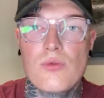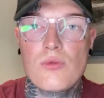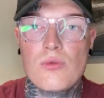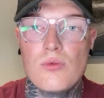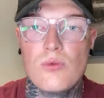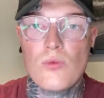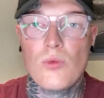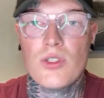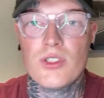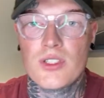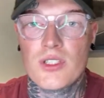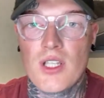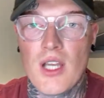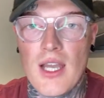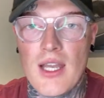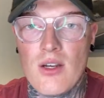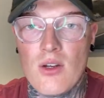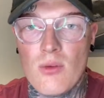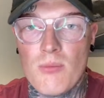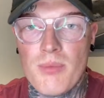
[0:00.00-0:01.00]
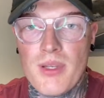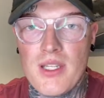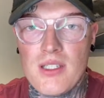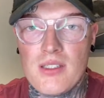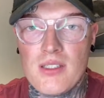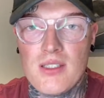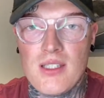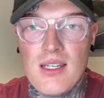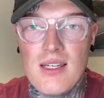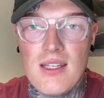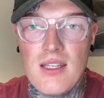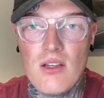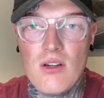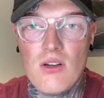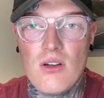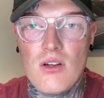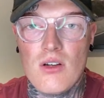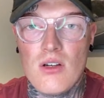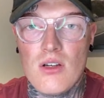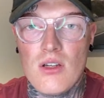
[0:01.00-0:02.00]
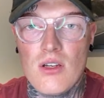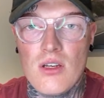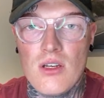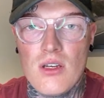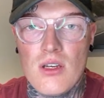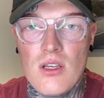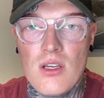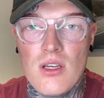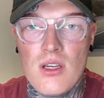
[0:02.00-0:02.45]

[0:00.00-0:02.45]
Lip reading: What's going on, Peter De Leon?